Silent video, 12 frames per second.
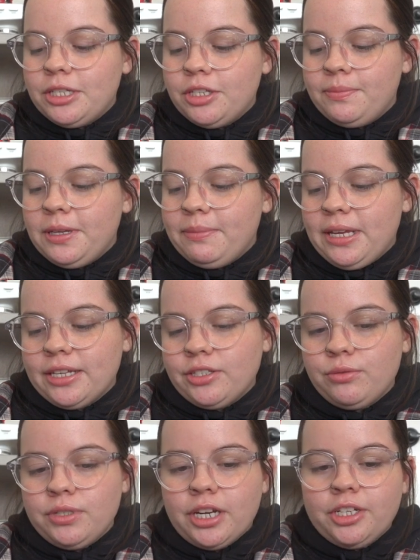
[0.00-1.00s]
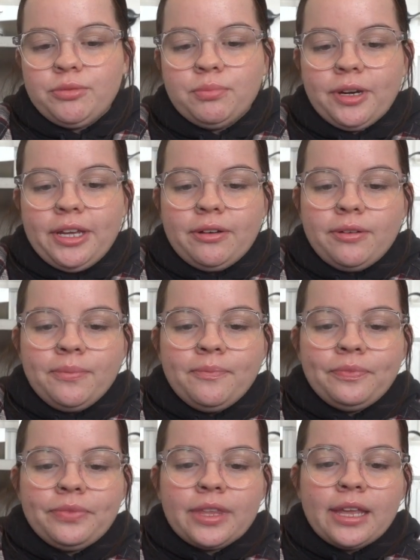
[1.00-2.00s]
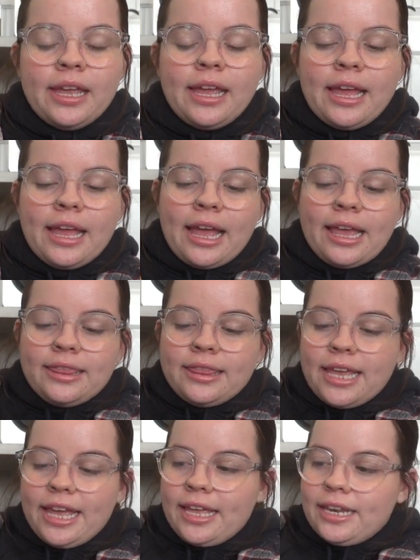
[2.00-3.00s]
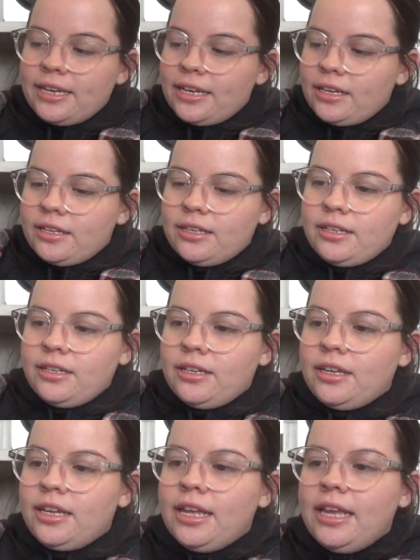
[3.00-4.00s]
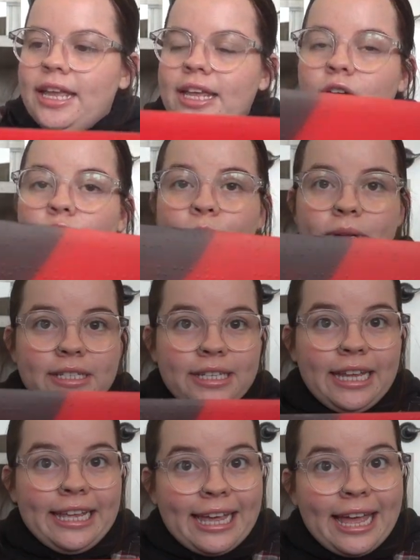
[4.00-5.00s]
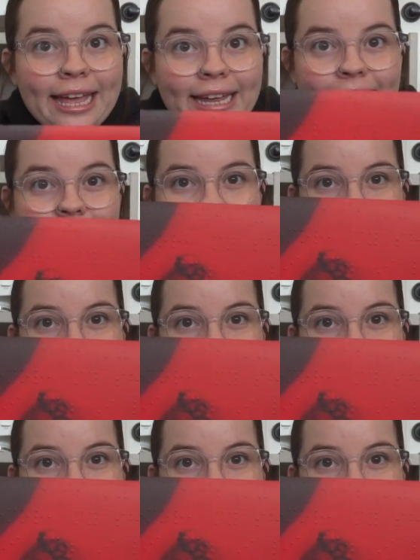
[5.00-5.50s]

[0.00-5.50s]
assuming because you touch Braille. And then it opens again,